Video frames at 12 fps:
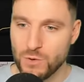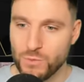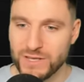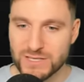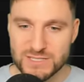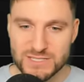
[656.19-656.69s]

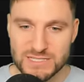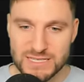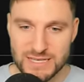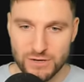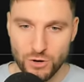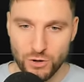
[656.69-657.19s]
We can
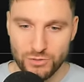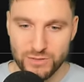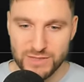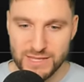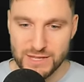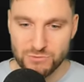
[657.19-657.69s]
see on
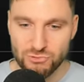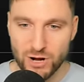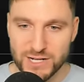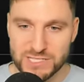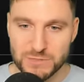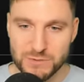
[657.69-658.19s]
the
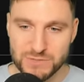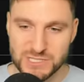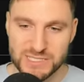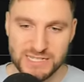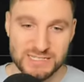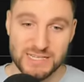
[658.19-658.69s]
rise that we were
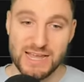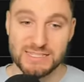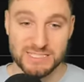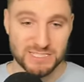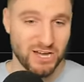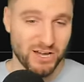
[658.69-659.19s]
seeing today, it
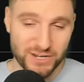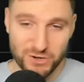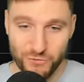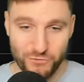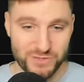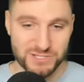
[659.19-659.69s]
started
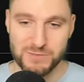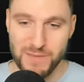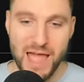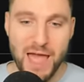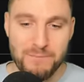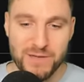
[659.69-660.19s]
off with some
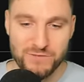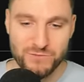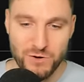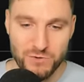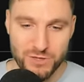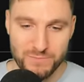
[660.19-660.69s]
epic
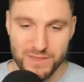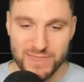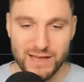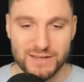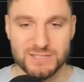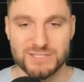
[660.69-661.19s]
volume, and
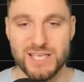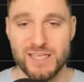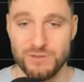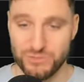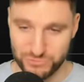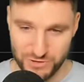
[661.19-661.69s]
that
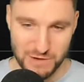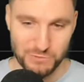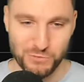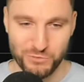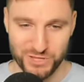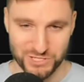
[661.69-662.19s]
continued throughout
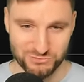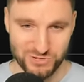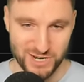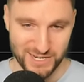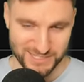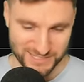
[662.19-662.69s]
all this
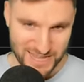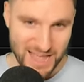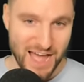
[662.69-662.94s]
rise.